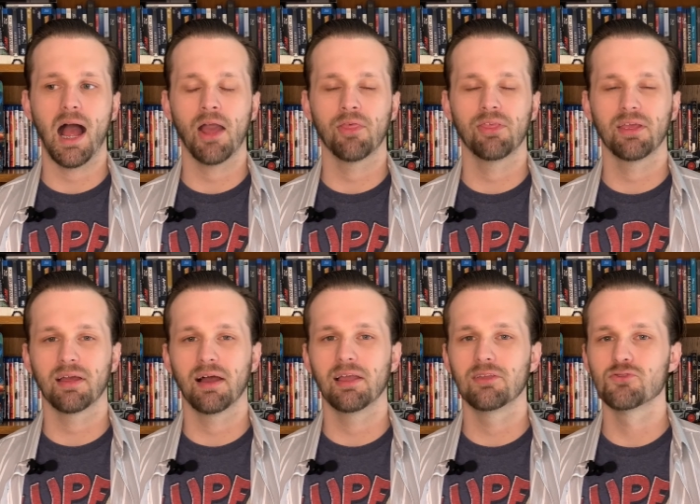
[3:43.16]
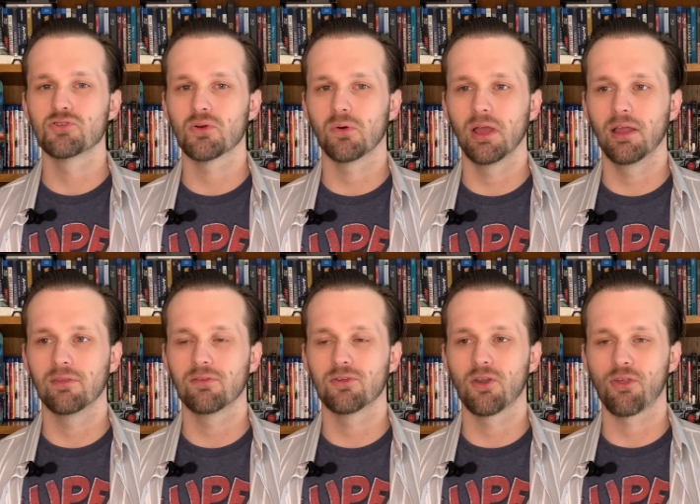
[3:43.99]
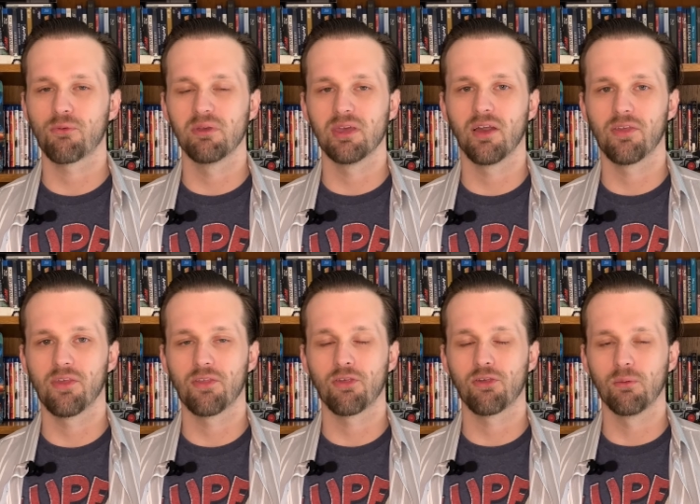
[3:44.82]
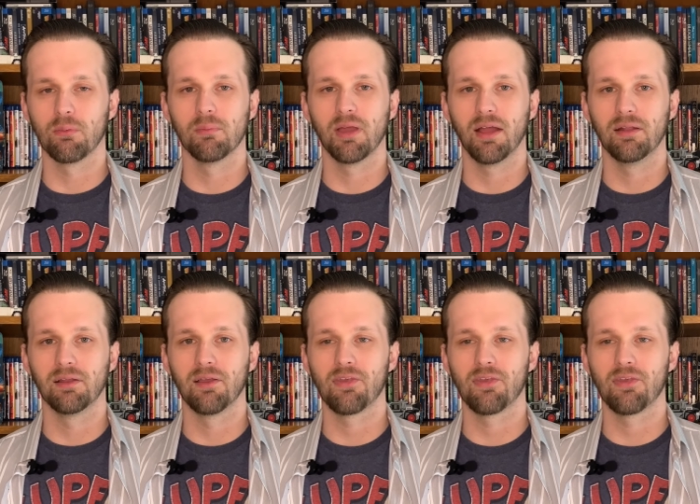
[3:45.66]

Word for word: I think I enjoy it just because it's Superman